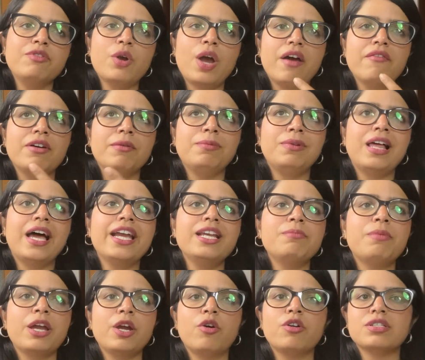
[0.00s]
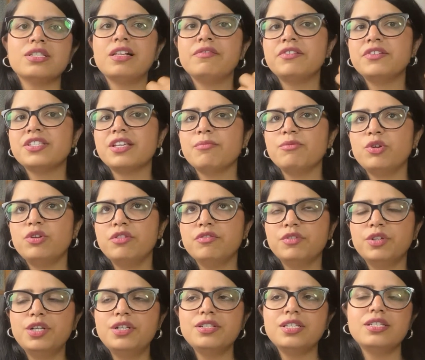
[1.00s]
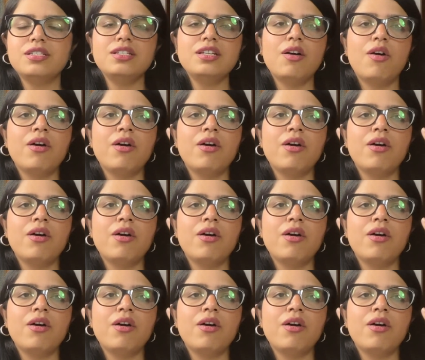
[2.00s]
you have applied by yourself in some university,